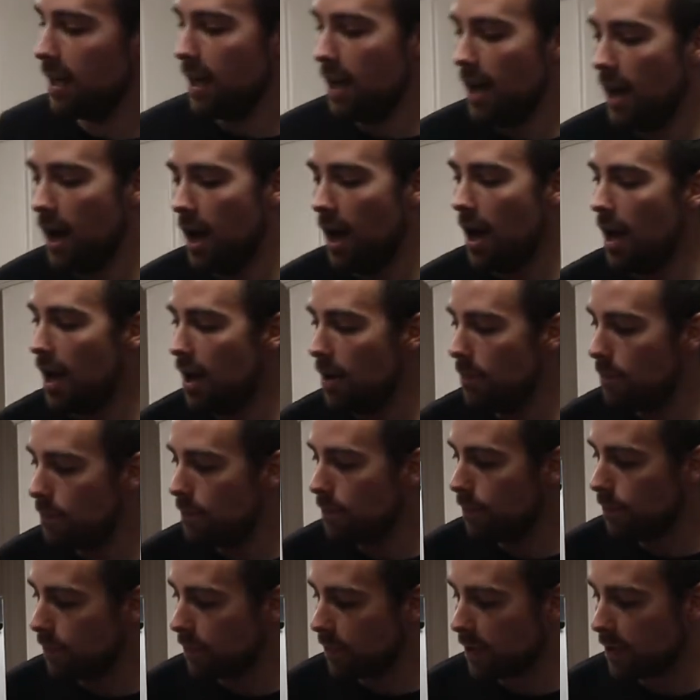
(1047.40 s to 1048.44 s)

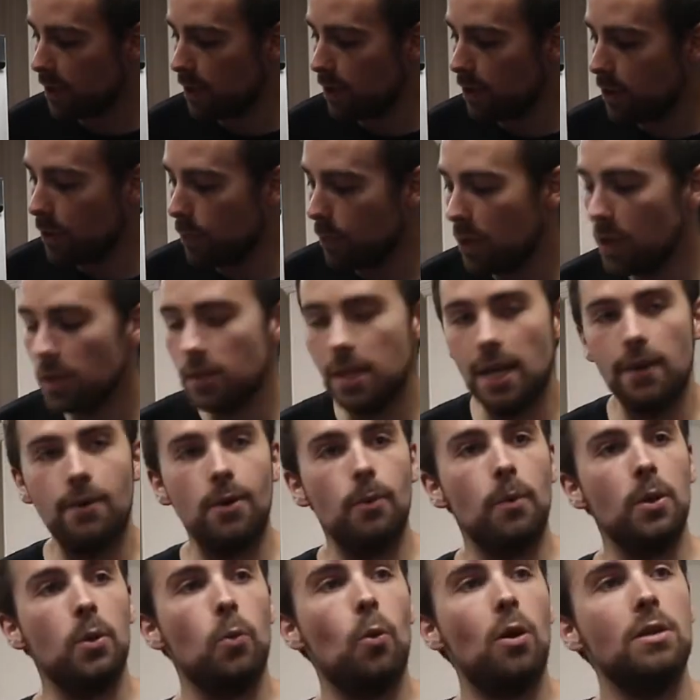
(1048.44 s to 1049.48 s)
There
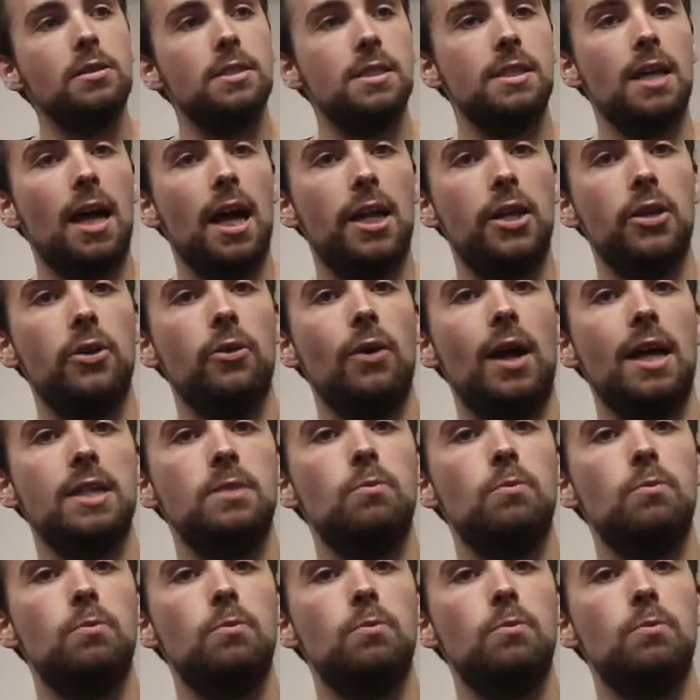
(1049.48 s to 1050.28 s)
will be one side who has